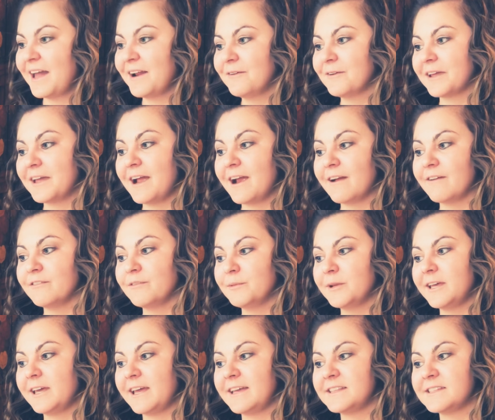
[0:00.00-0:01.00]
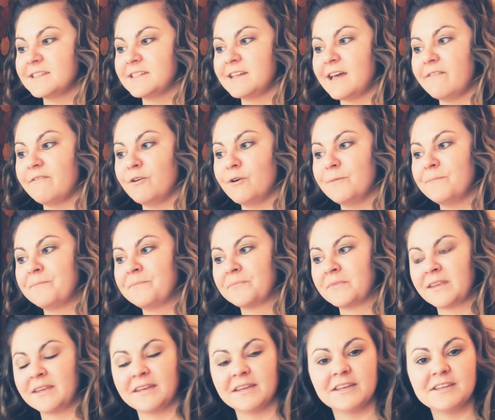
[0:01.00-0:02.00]
I don't care. Everybody hates the devil.
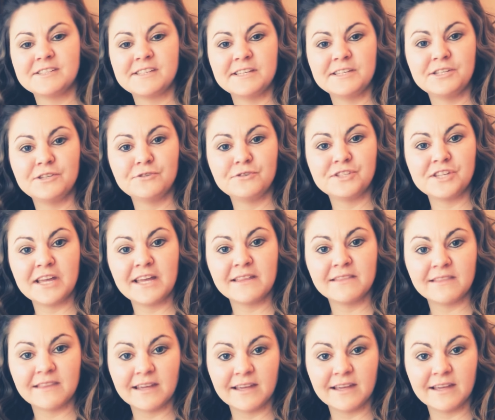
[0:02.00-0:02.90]
You see two chain